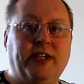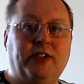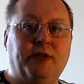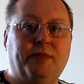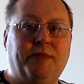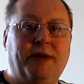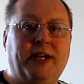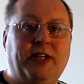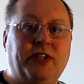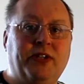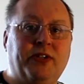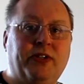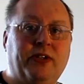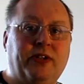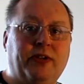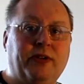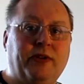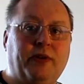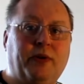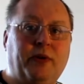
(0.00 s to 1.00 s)
so my hands
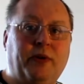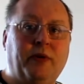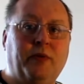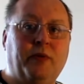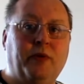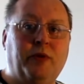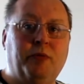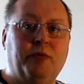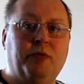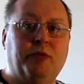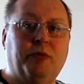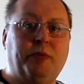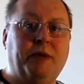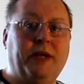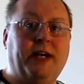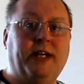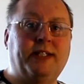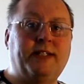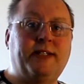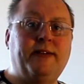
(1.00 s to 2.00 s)
aren't quite warmed up
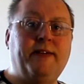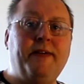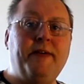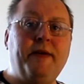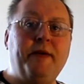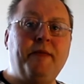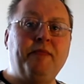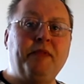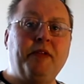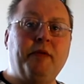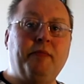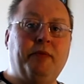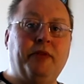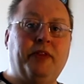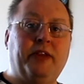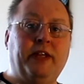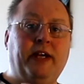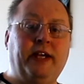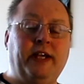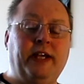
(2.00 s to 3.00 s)
yet.
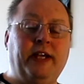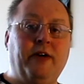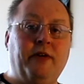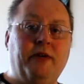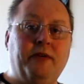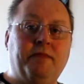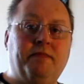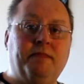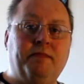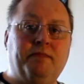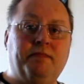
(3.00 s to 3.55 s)
But there you go.